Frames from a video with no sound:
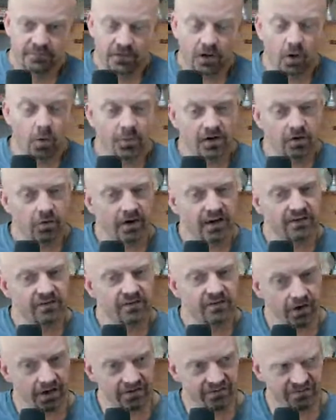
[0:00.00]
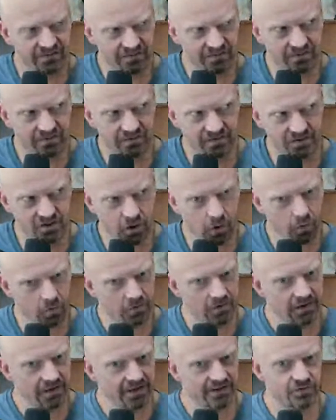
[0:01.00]
Oh, but Grant's
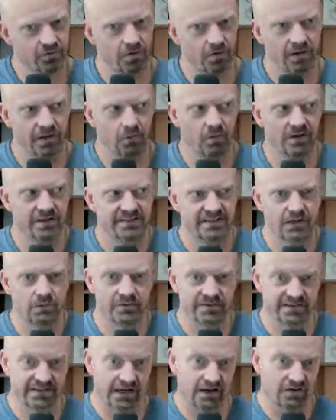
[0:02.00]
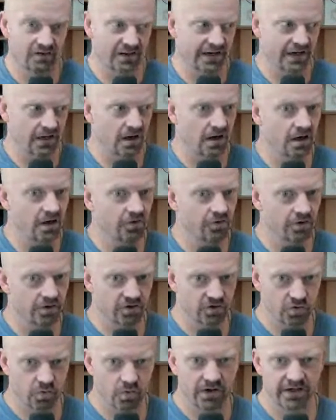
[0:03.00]
total cholesterol, I want to say, was down like
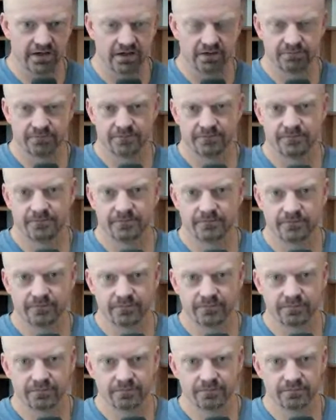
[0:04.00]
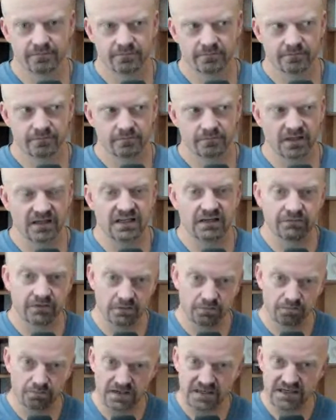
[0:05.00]
120. And
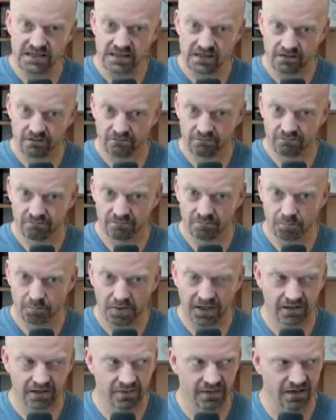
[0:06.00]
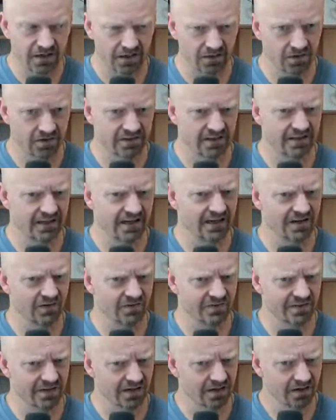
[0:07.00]
even me, back then, I looked at that and I
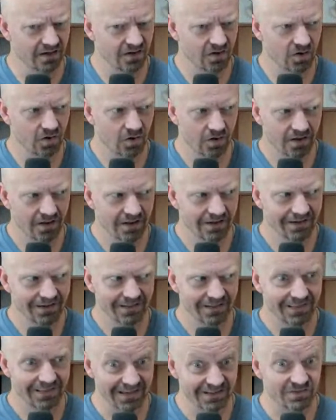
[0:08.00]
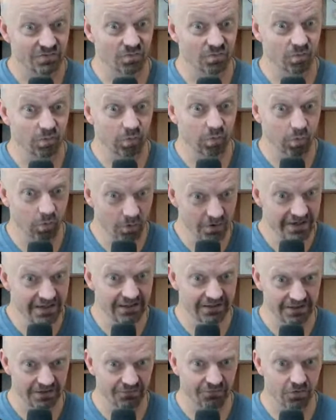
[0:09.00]
was like, that's
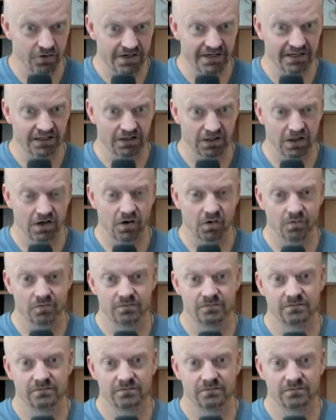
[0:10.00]
really freaking low.